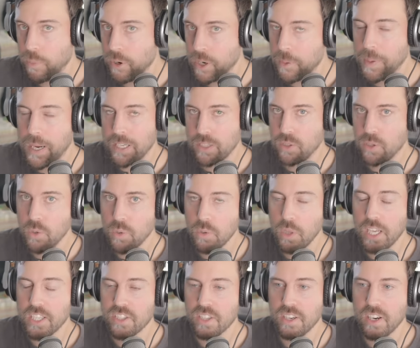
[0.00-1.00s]
bring back two
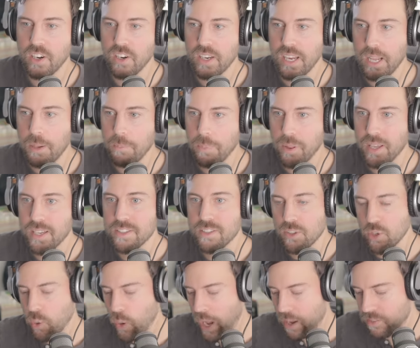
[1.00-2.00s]
legendary nameplates.
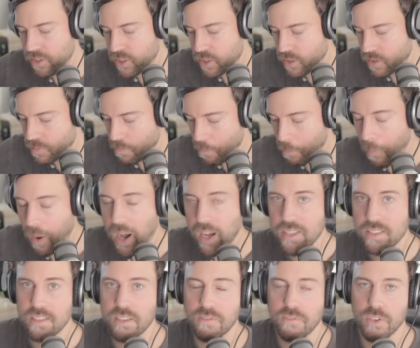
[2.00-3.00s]
You have a
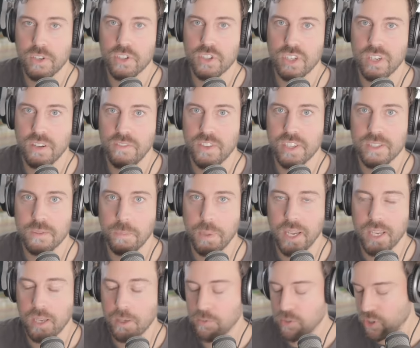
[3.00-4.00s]
Mazda version of this
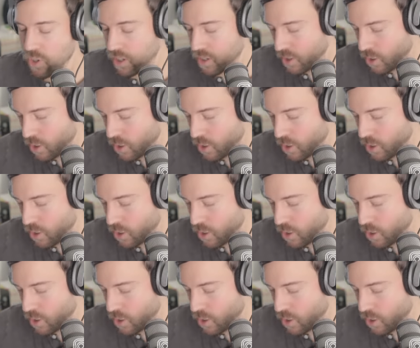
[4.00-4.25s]
pickup truck.